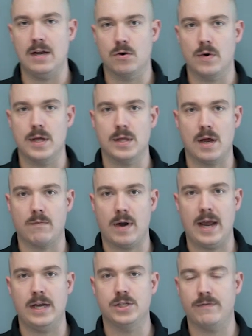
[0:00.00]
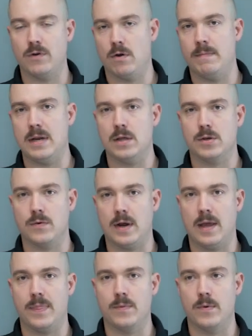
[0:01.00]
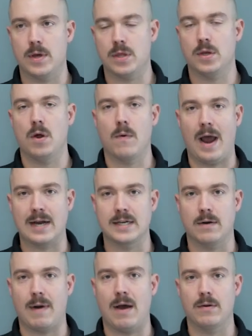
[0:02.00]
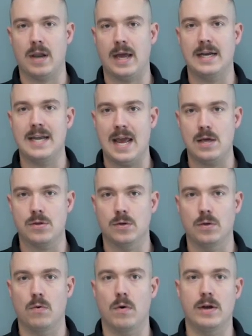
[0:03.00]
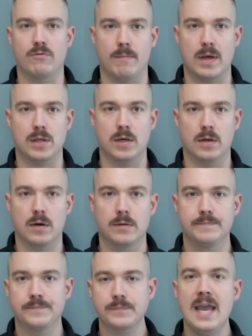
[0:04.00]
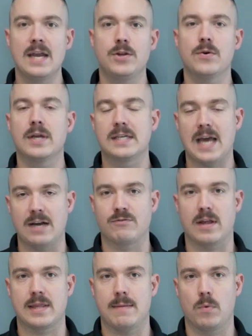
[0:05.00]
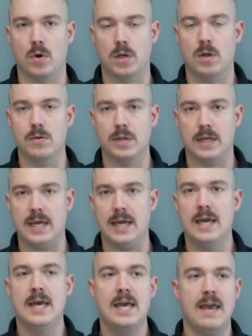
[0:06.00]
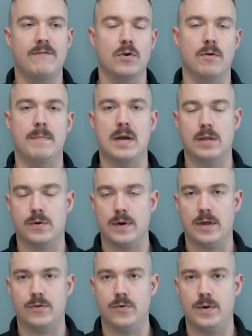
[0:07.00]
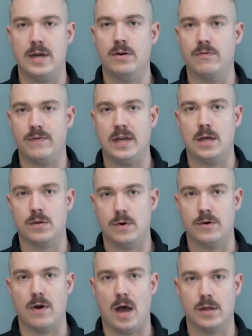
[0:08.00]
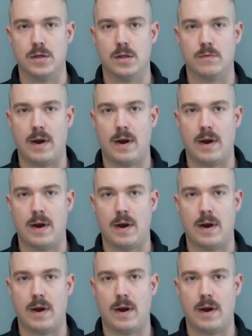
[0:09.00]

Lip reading: increase that range if you're administering it through a slower acting route like nasal or intramuscular, and you can titrate that more closely if you're administering it through an intravenous or intraosseous